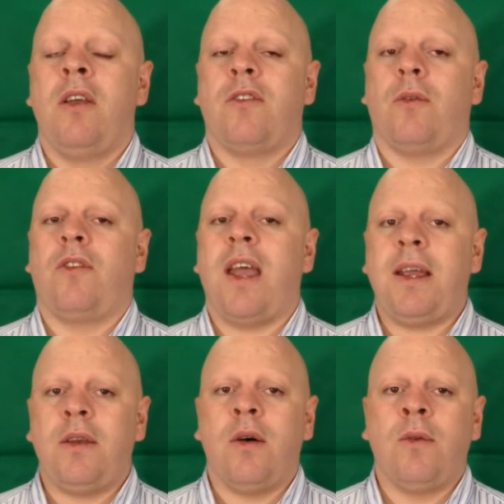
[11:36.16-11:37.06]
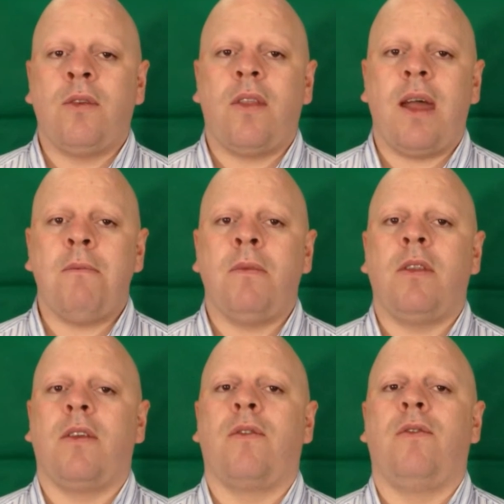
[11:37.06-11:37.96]
So take notes then.
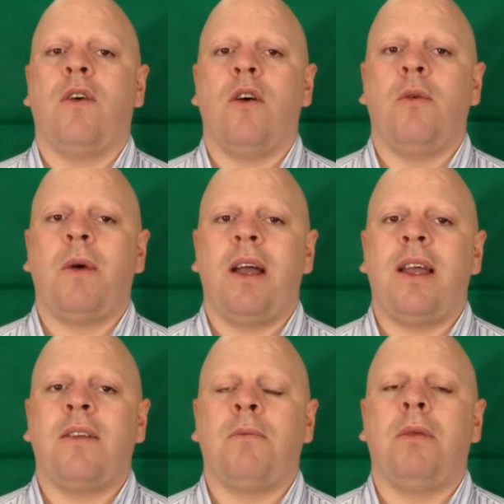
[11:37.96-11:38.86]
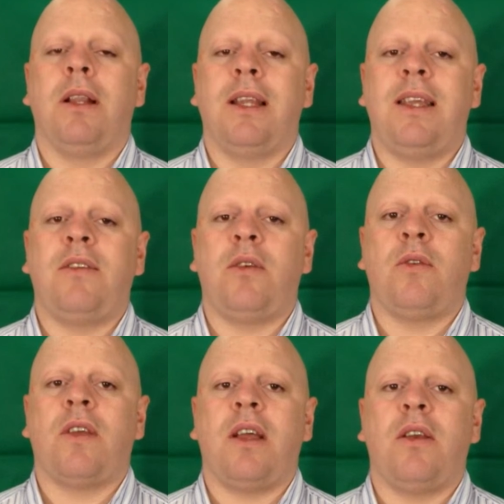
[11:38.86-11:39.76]
There's 4 ways. Please do
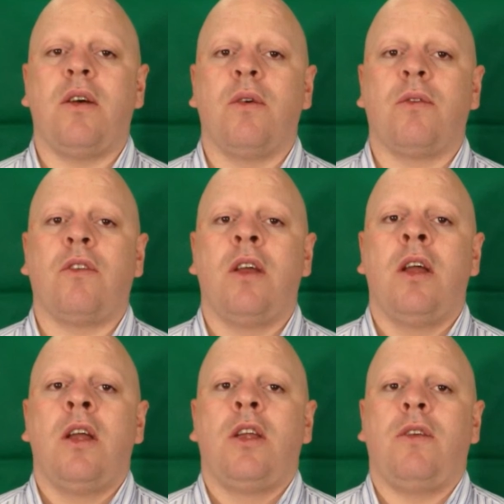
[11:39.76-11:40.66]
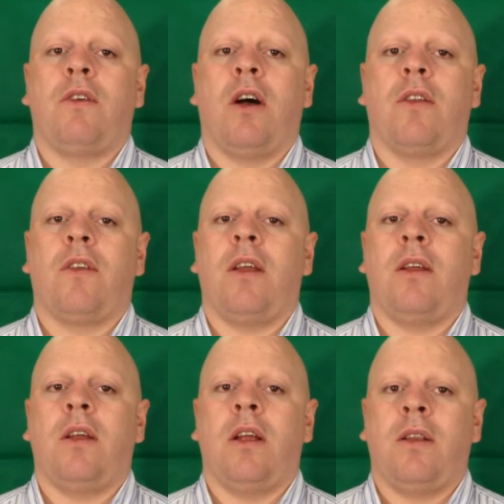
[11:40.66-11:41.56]
take notes. You've got to
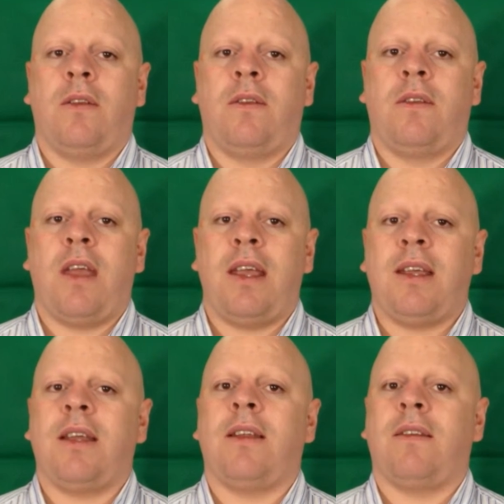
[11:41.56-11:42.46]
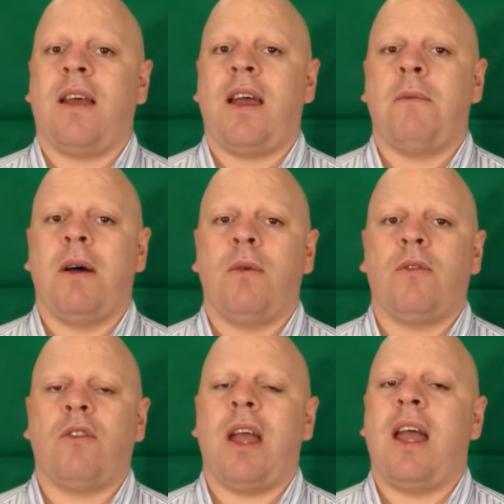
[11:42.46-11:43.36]
take time
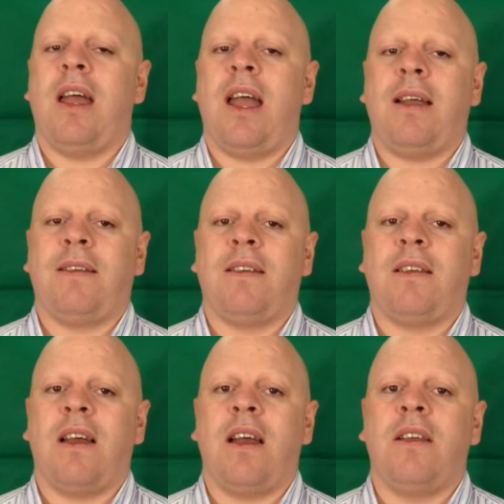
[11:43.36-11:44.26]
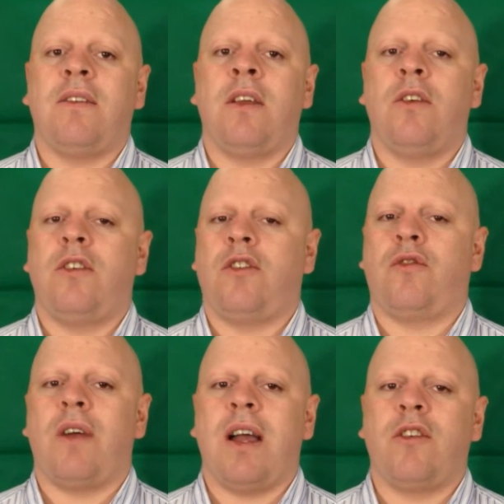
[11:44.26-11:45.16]
out, exercise,
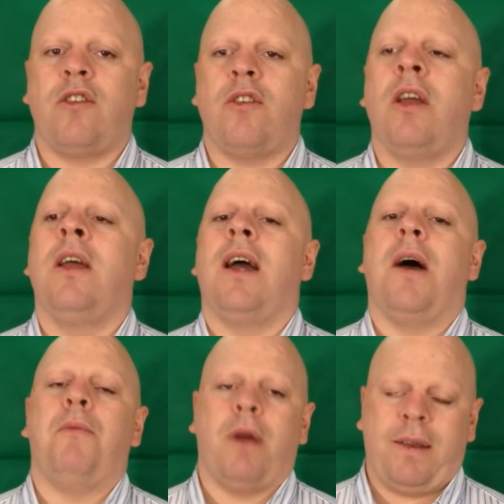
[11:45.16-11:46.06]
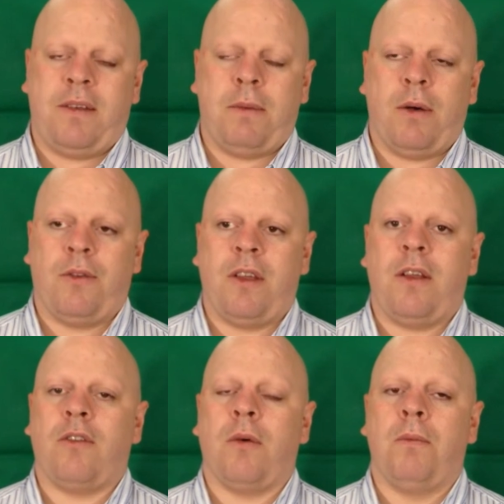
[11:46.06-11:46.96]
distraction, and write about
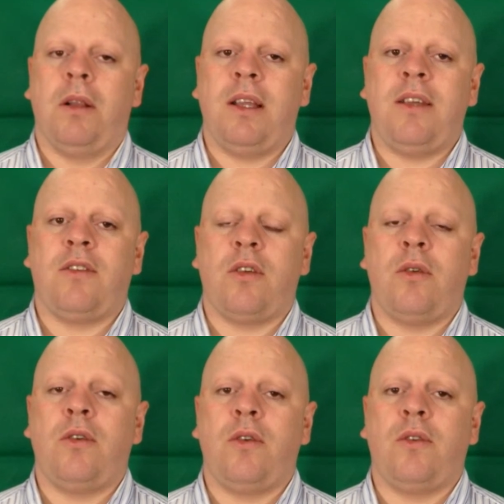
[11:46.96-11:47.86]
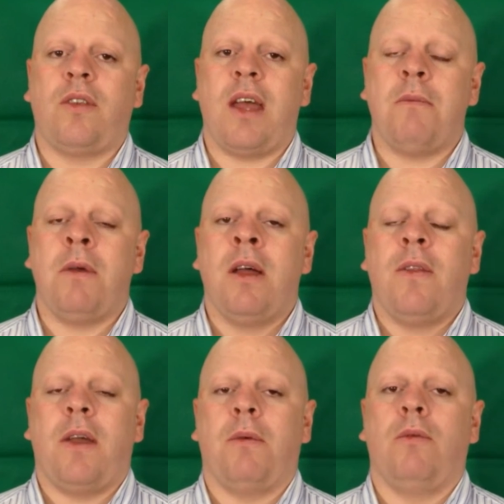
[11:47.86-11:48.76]
it. So please do use them.
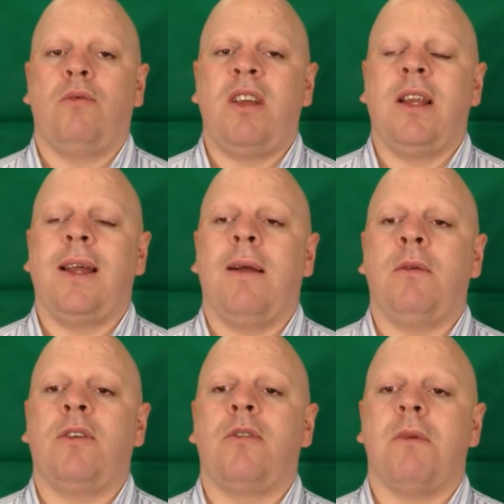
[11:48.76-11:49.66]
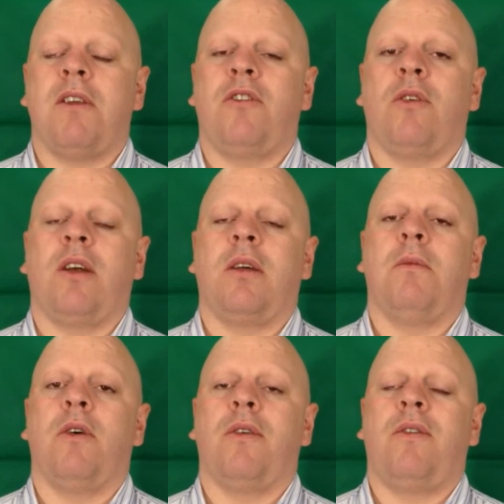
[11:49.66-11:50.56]
They will really help you to manage your anger
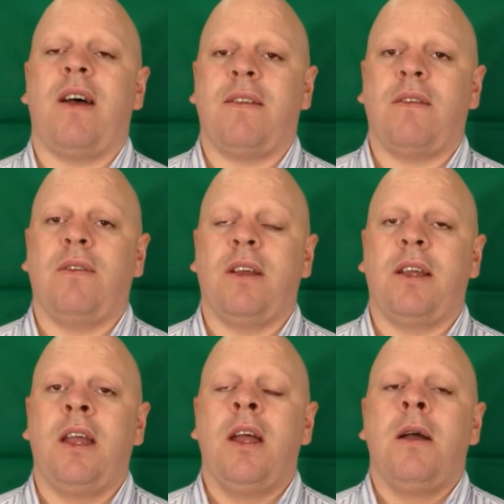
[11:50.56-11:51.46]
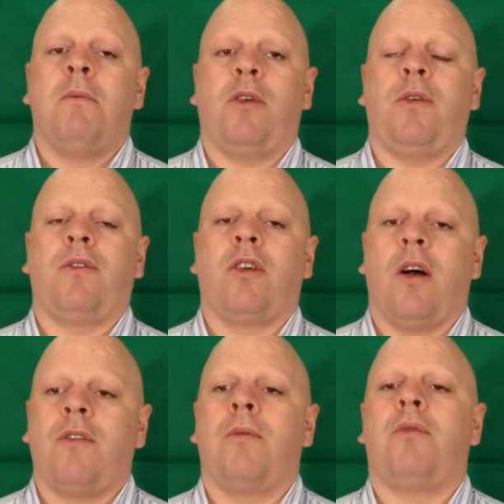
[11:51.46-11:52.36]
more effectively. But you've
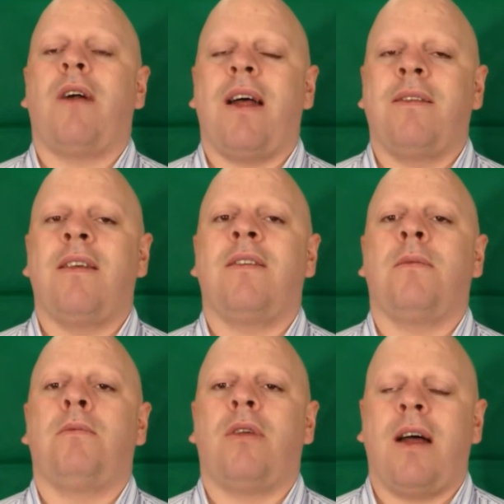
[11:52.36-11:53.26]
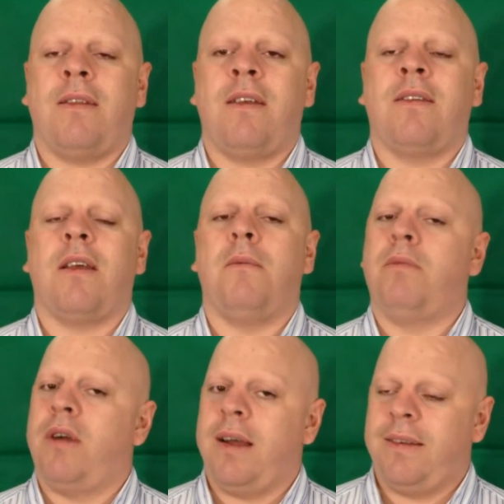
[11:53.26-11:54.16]
got to practice, practice, and
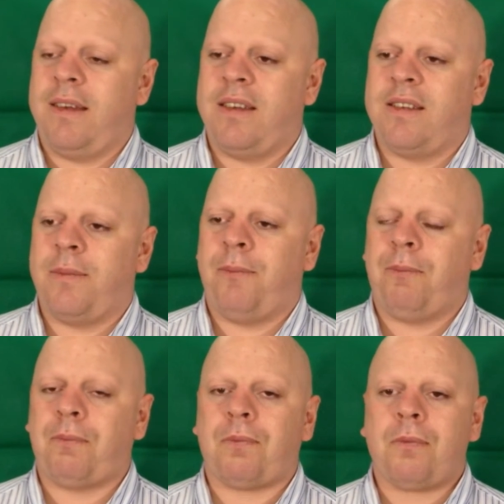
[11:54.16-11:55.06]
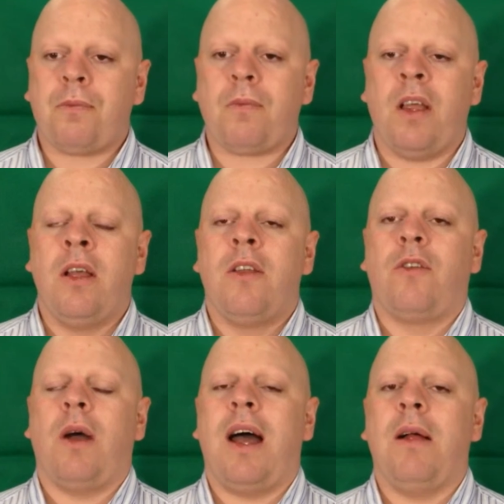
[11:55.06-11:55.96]
practice
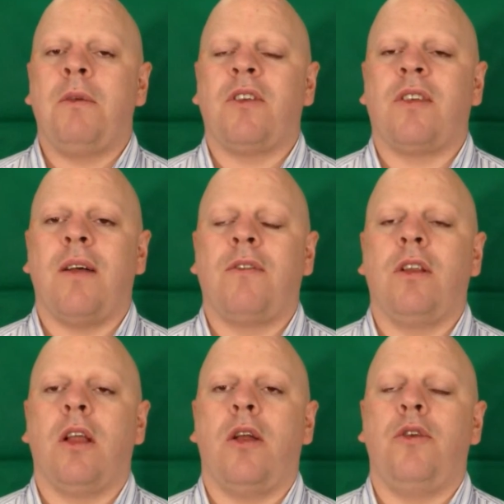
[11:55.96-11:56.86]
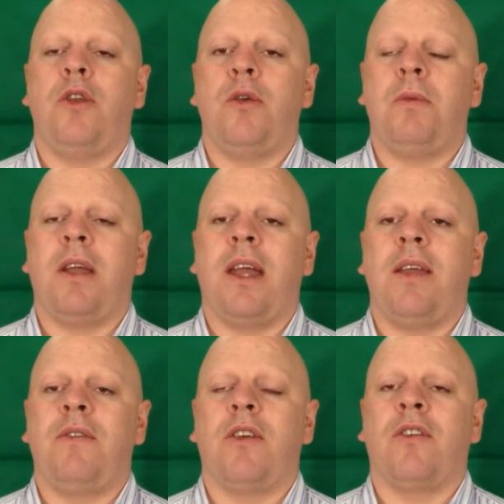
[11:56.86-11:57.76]
to help yourself to learn new
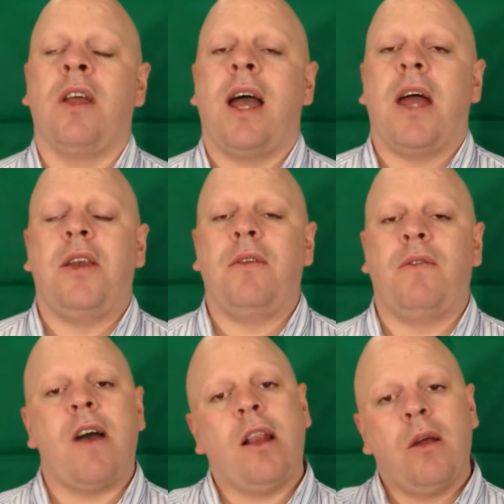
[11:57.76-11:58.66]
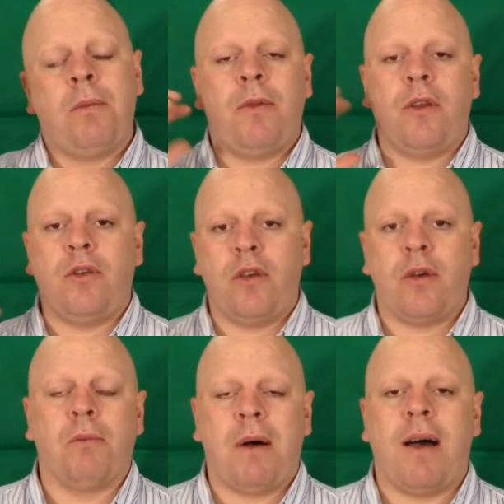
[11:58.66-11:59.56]
behaviours and develop the
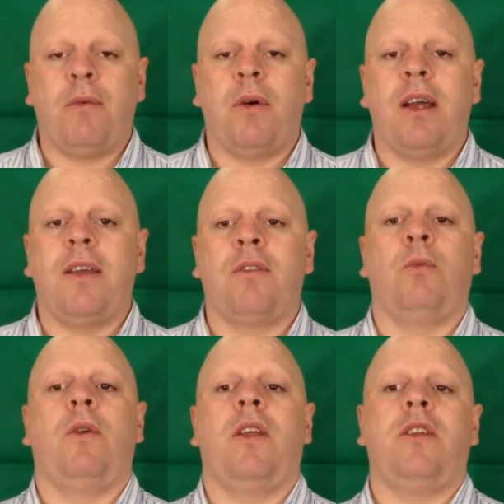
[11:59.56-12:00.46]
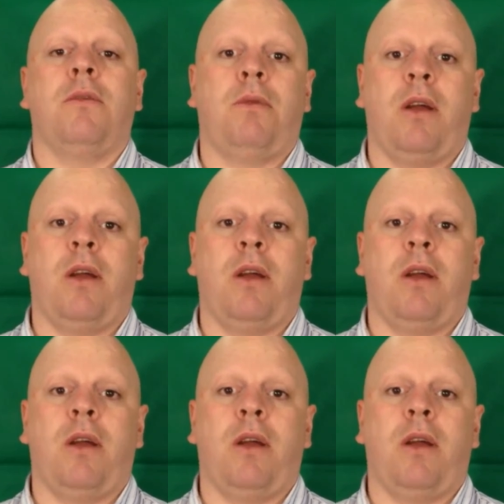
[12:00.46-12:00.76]
neural pathways within your